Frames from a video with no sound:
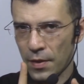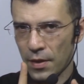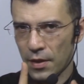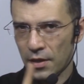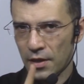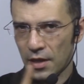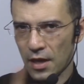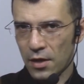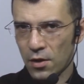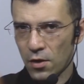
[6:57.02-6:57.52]

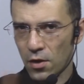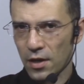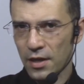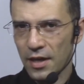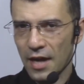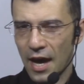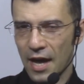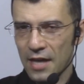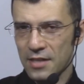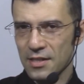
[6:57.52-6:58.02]
glycolic
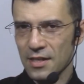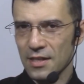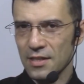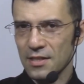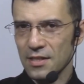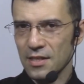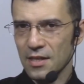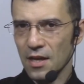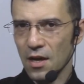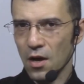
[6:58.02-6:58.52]
acid,
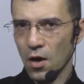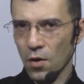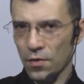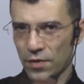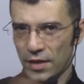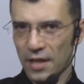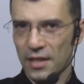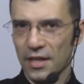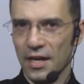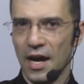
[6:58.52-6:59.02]
on
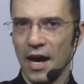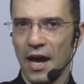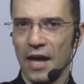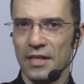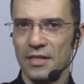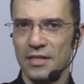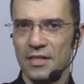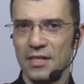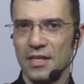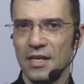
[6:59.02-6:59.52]
the other hand,